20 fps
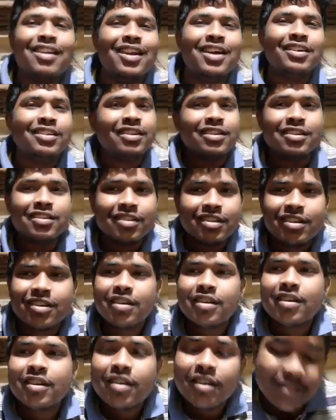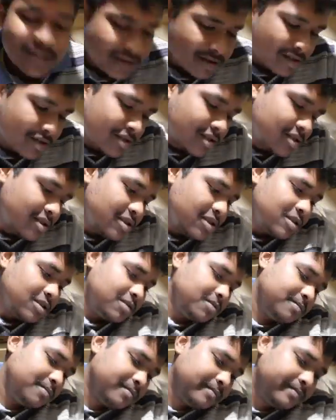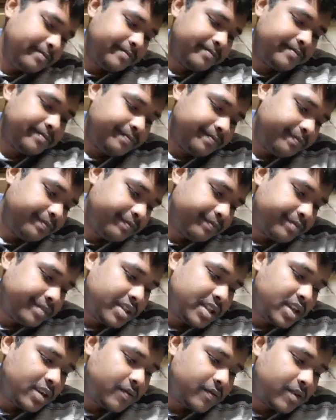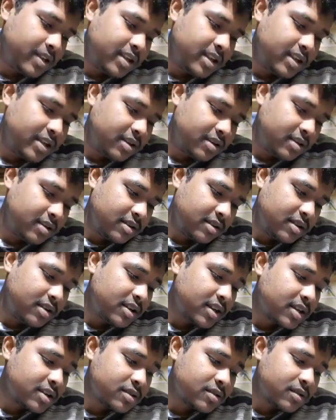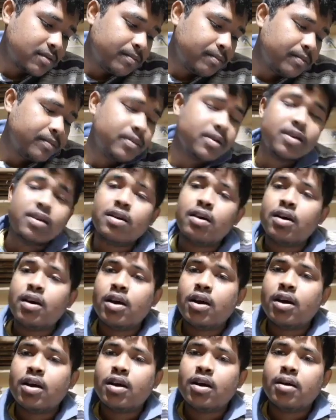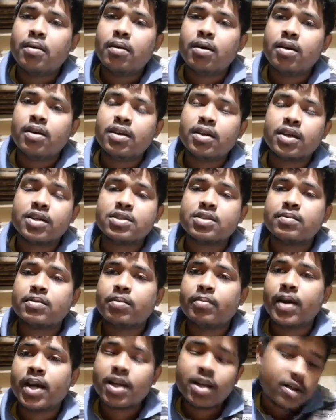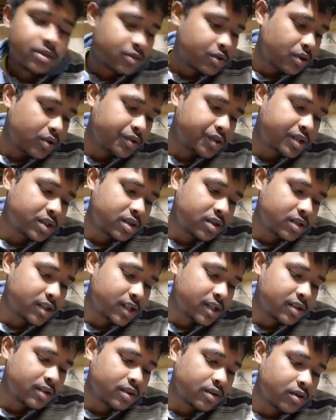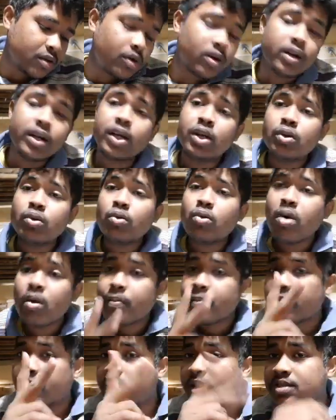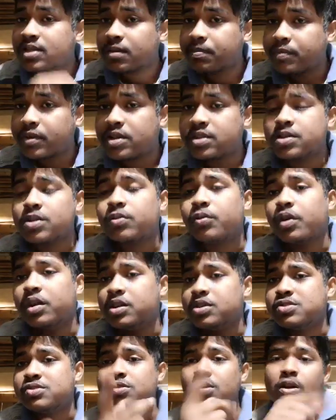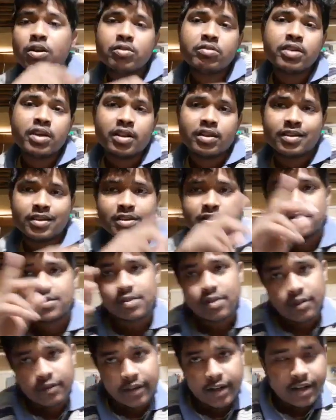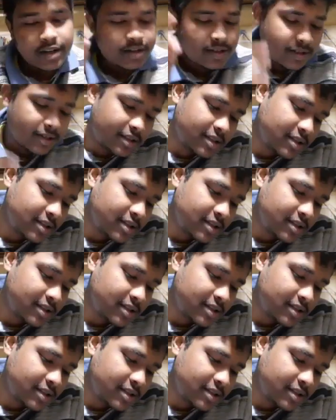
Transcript: like that. Then we, in case of the binary solution, only two components are present. One is solute, another is solvent.